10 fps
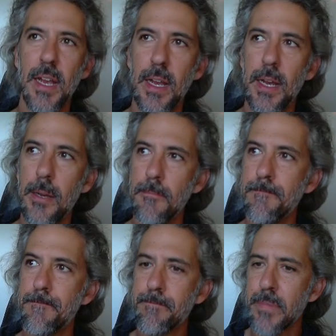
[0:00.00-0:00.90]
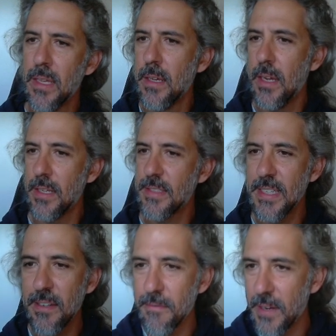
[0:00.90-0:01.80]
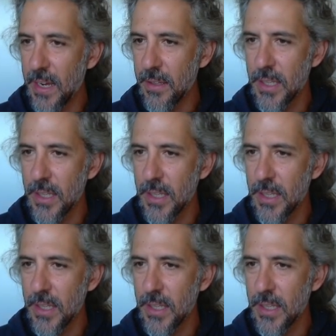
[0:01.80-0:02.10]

a scene file